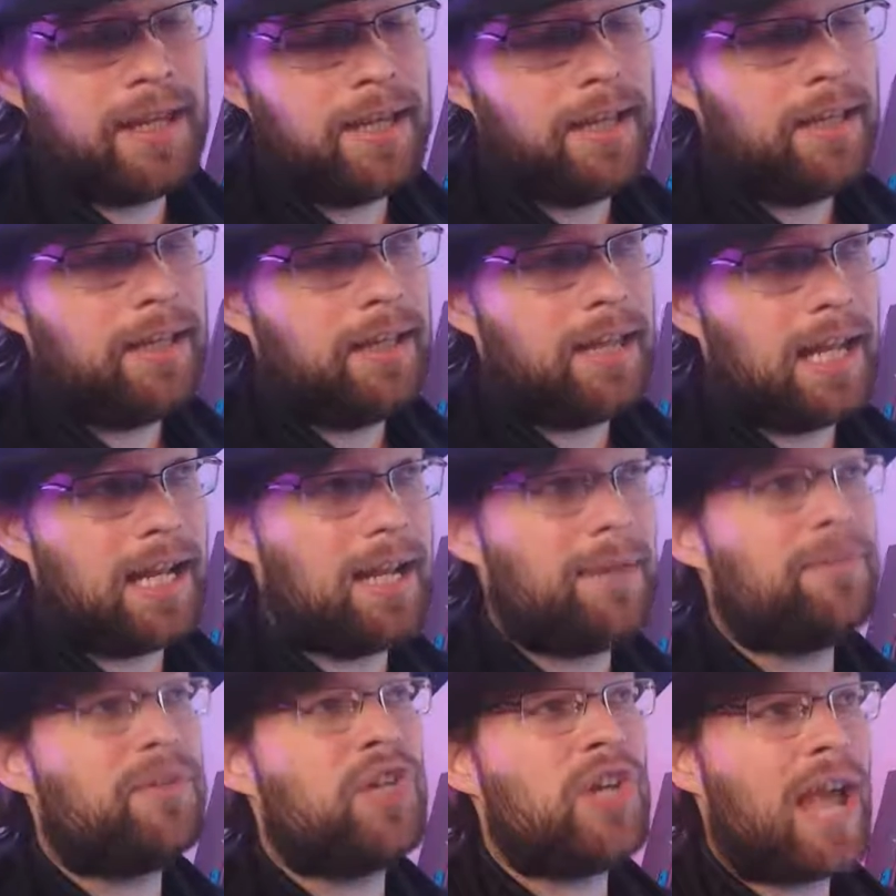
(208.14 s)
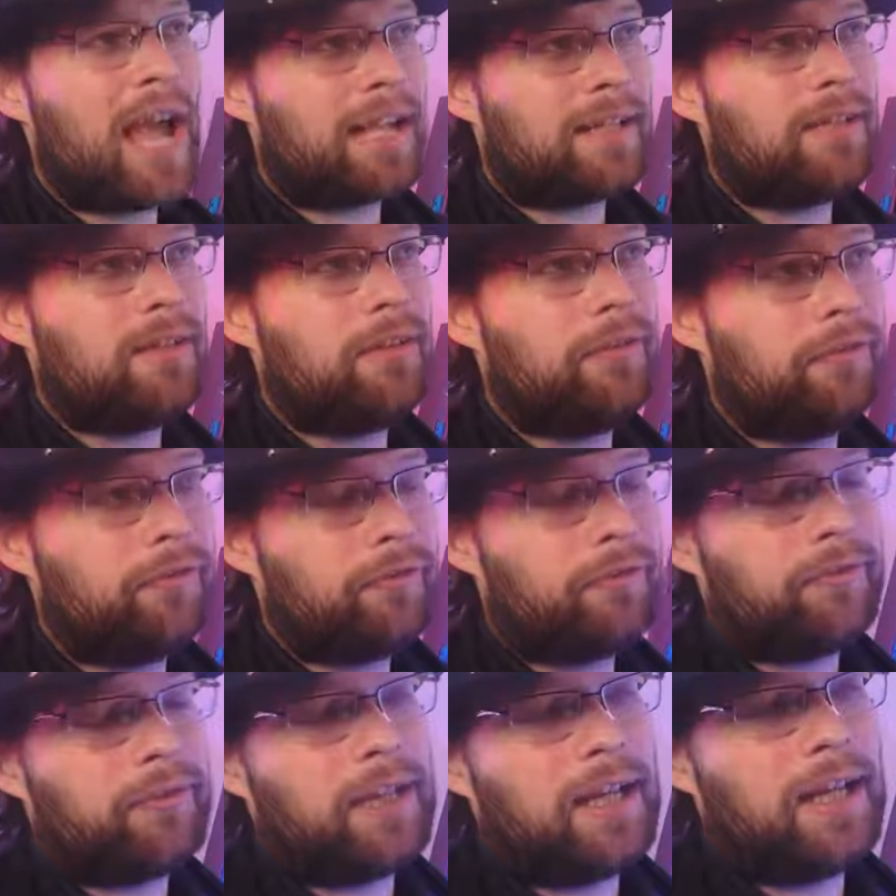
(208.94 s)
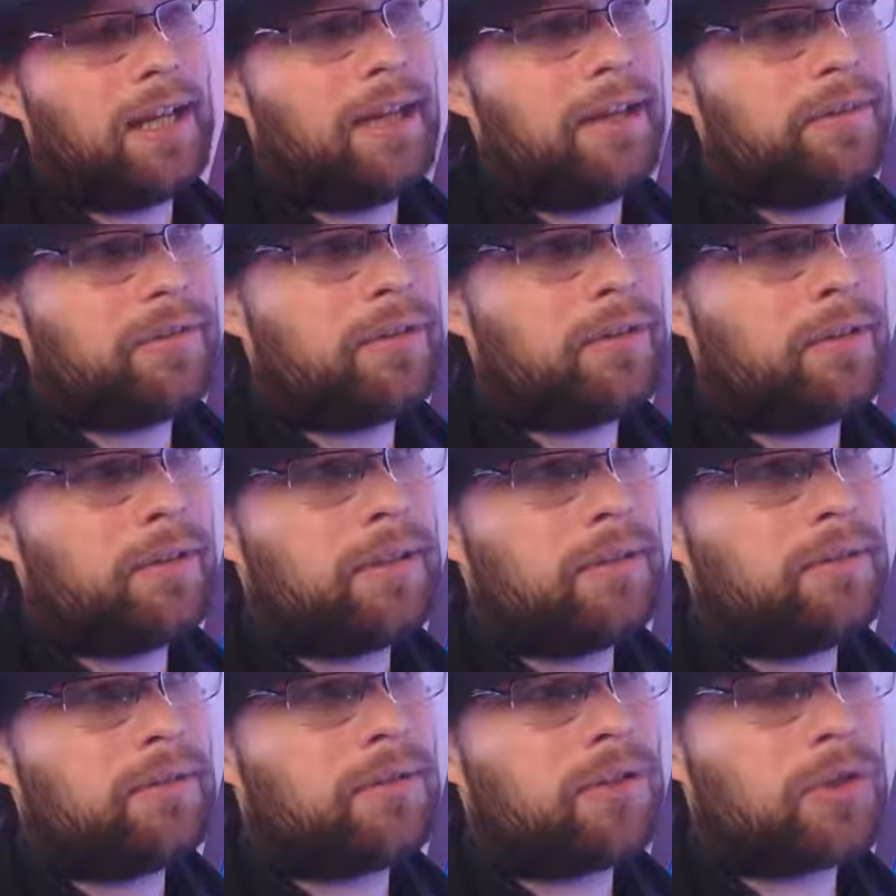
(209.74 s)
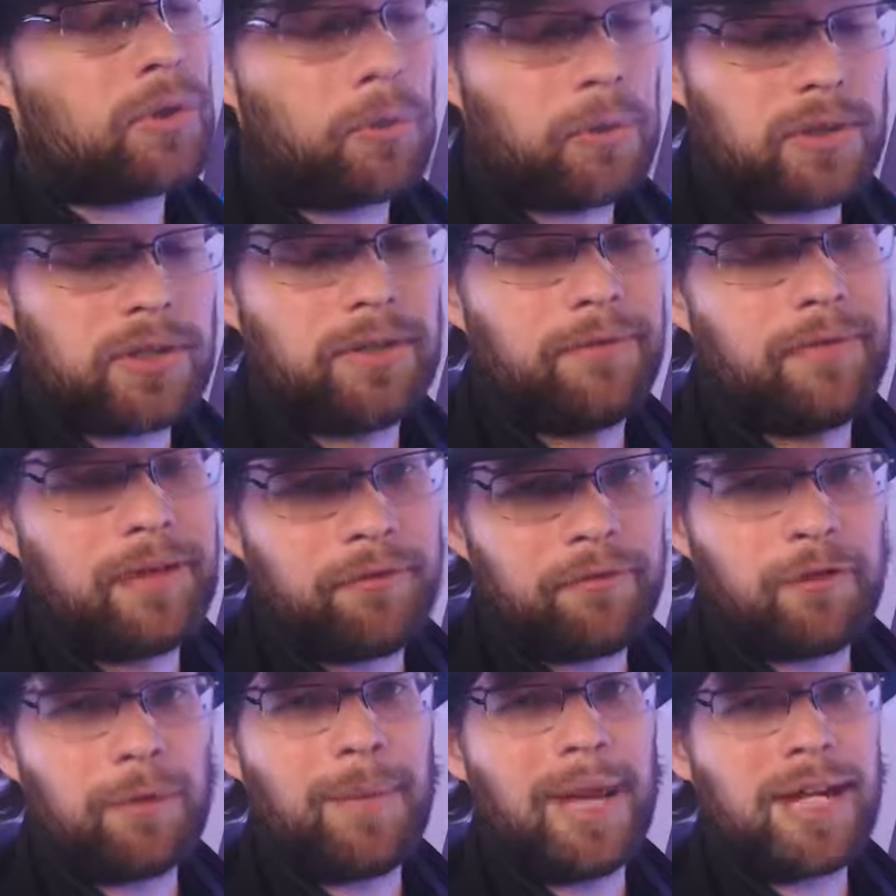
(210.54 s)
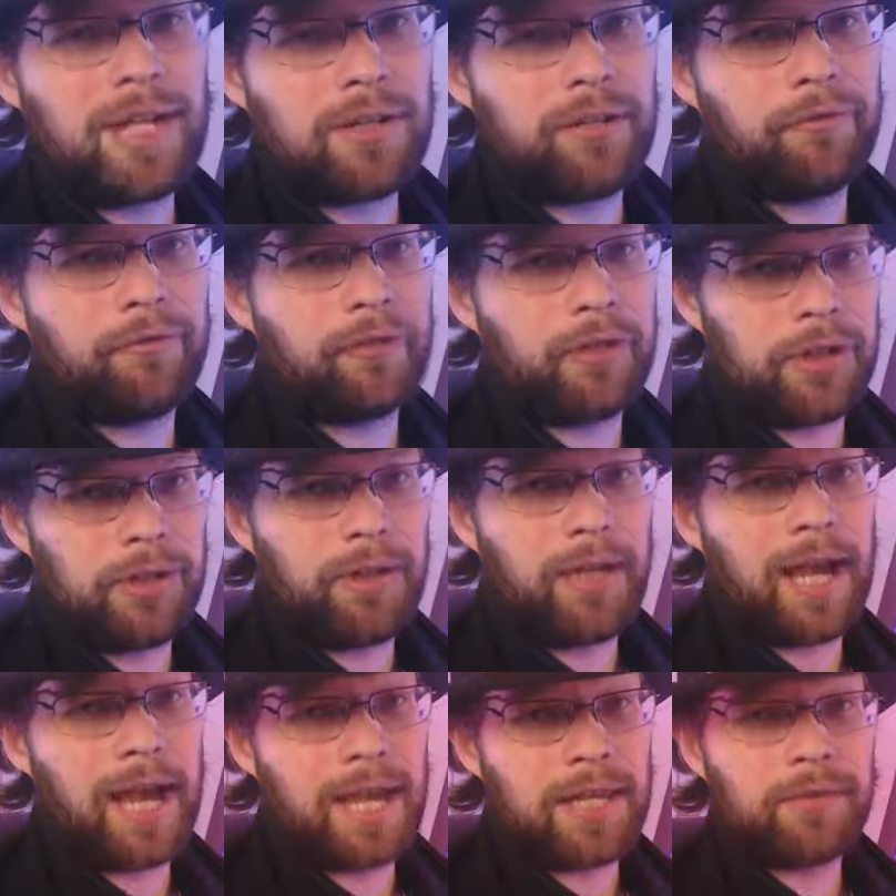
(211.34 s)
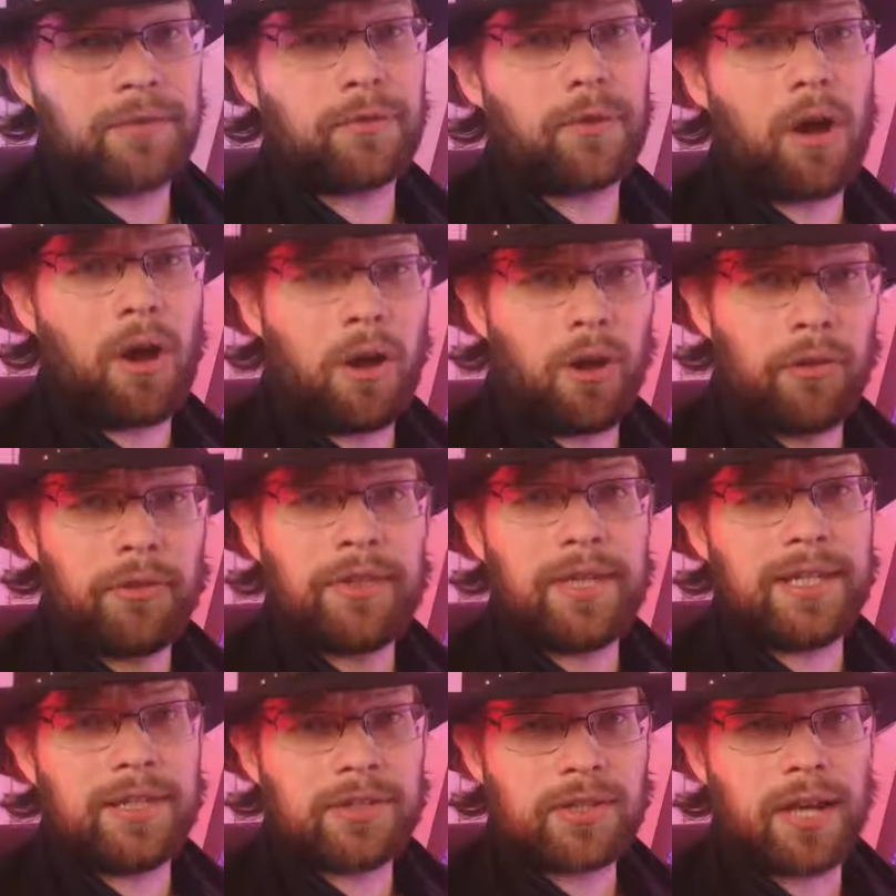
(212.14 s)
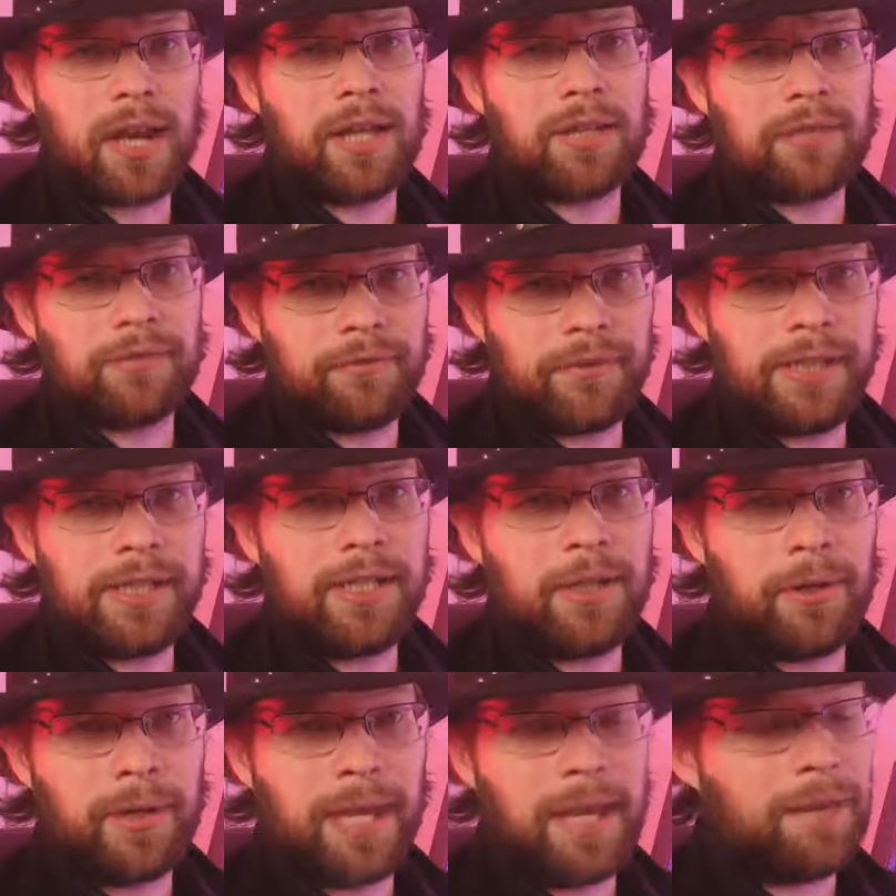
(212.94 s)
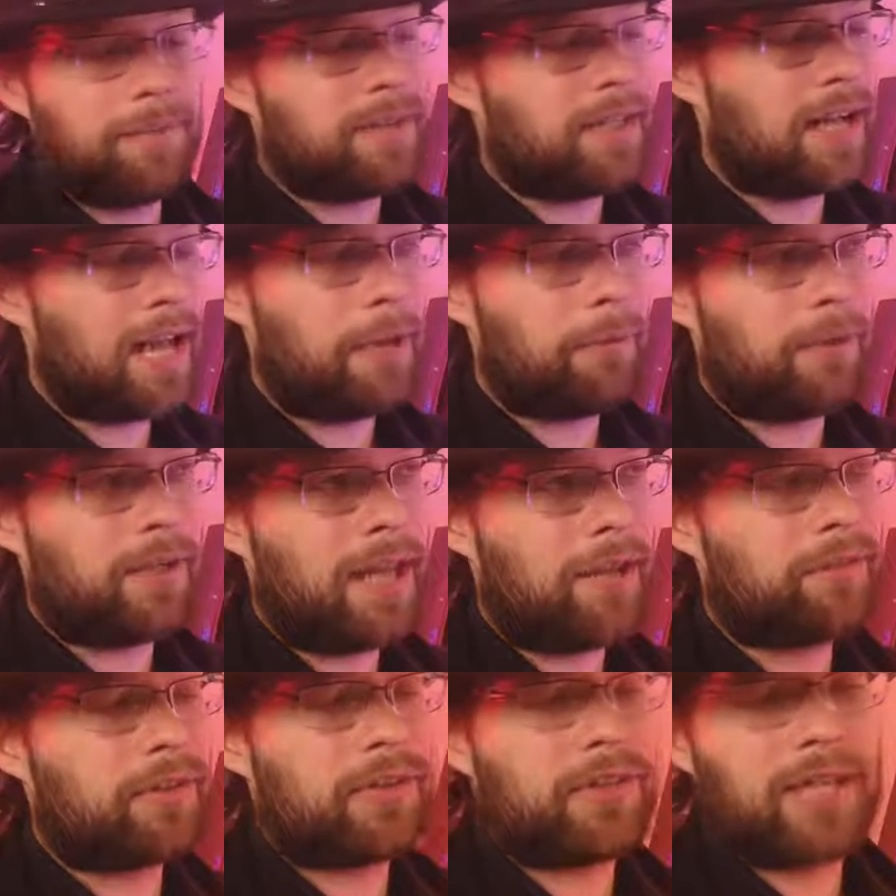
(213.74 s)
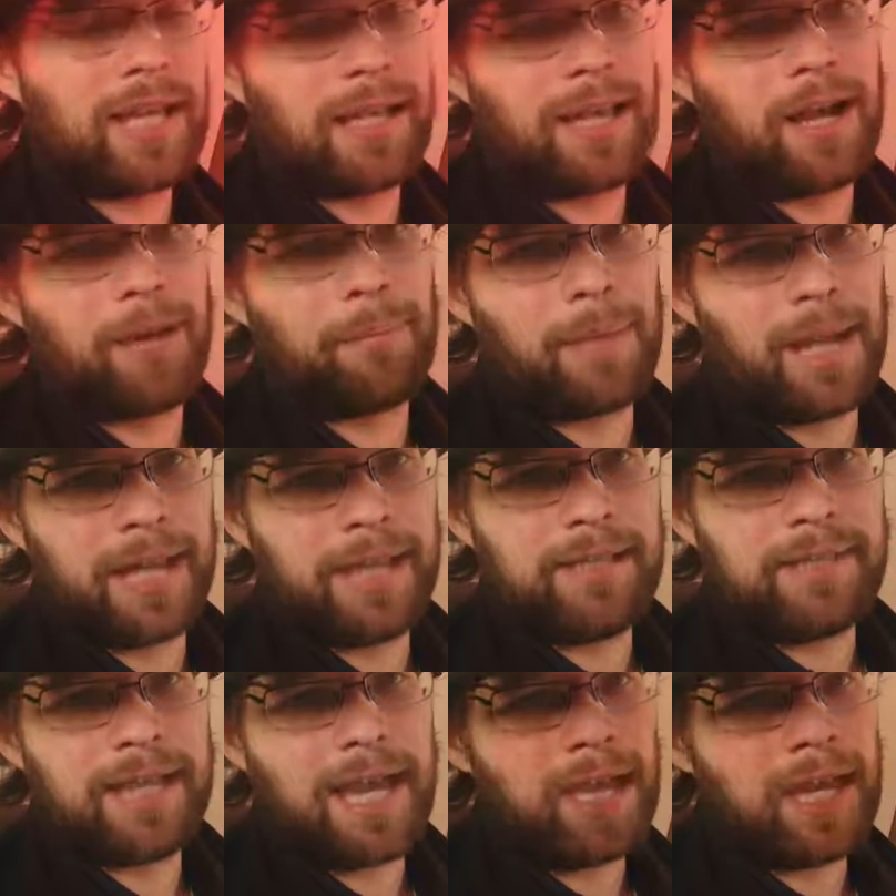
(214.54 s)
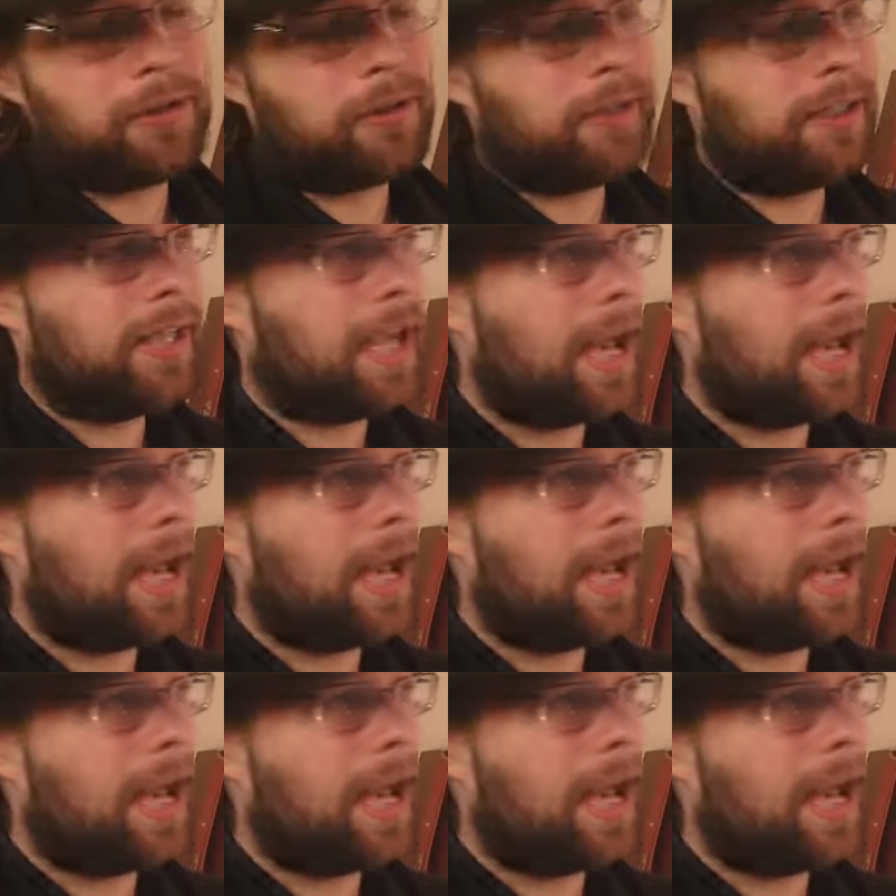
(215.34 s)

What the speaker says: an objective source of information for you guys for all things console video games, and I will never sell out my integrity.